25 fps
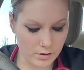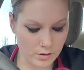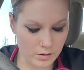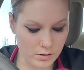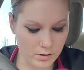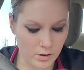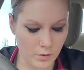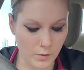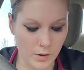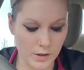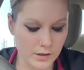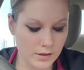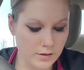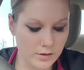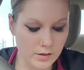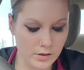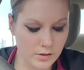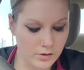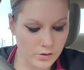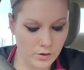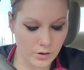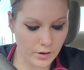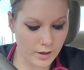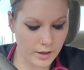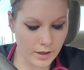So, what's the
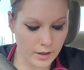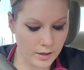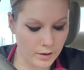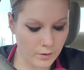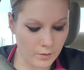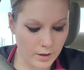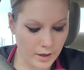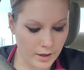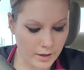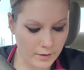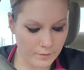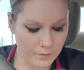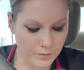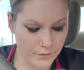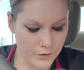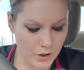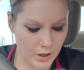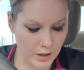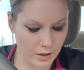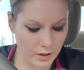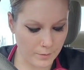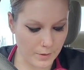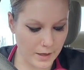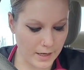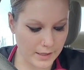story anyway?
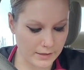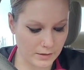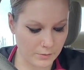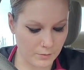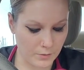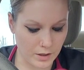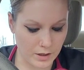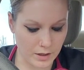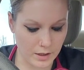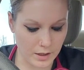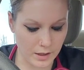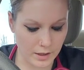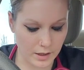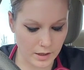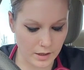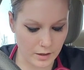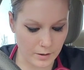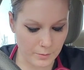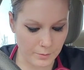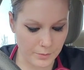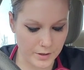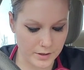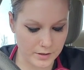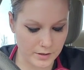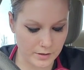Jacob asked me, kicking
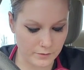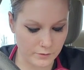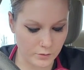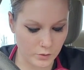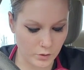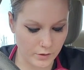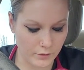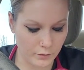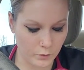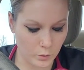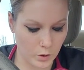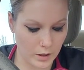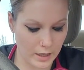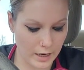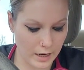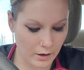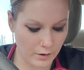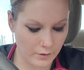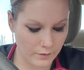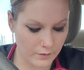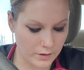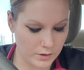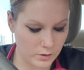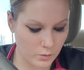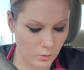a piece of driftwood
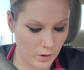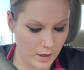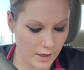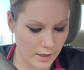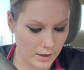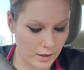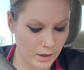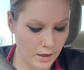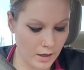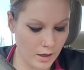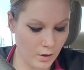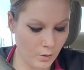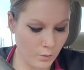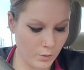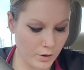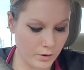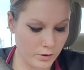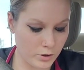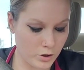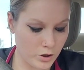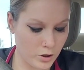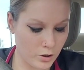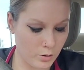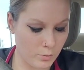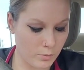out of his way
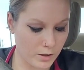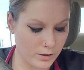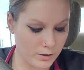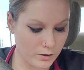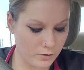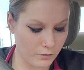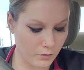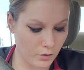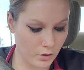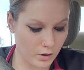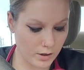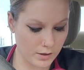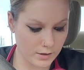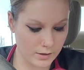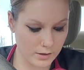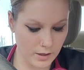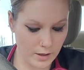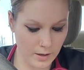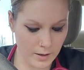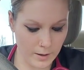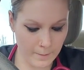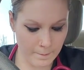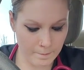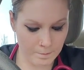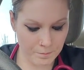with too much force.
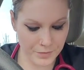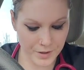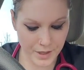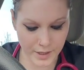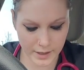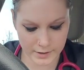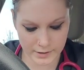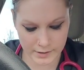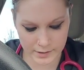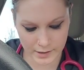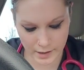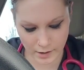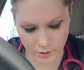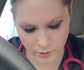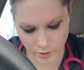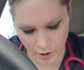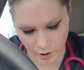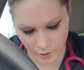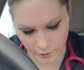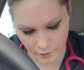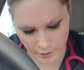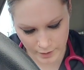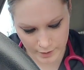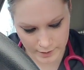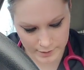It sailed
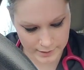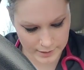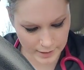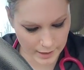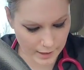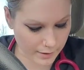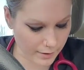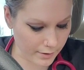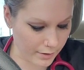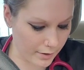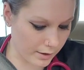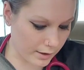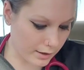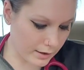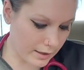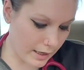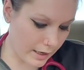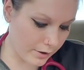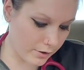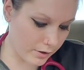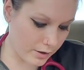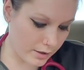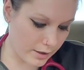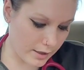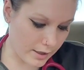over the sand and then
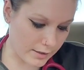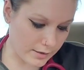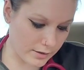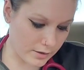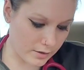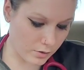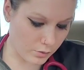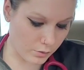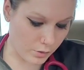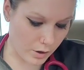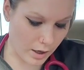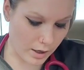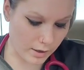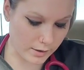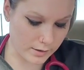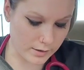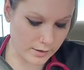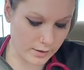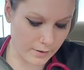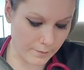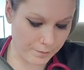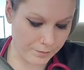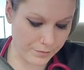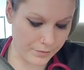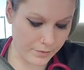clattered against the
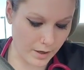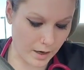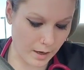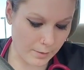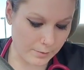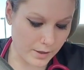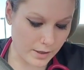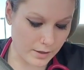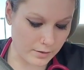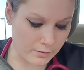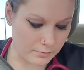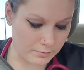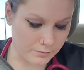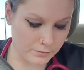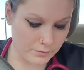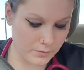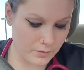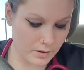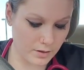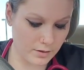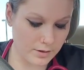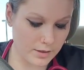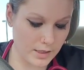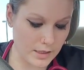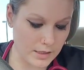rocks. I mean,
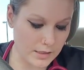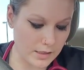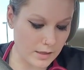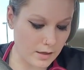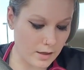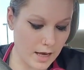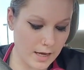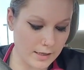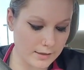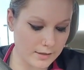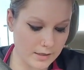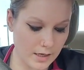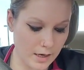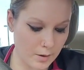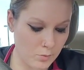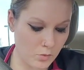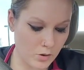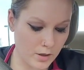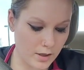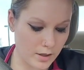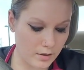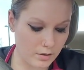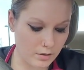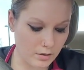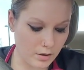since the last time
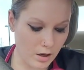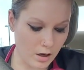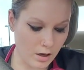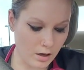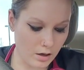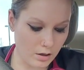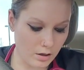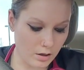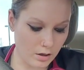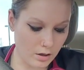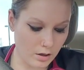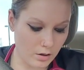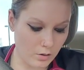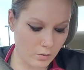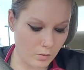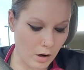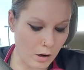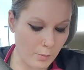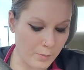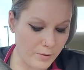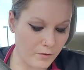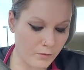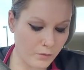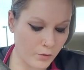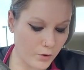we.
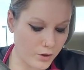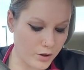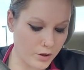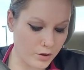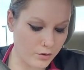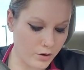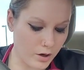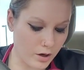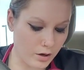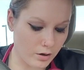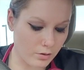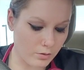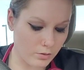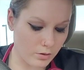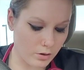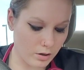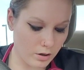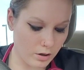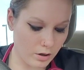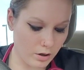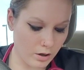Well, before you know.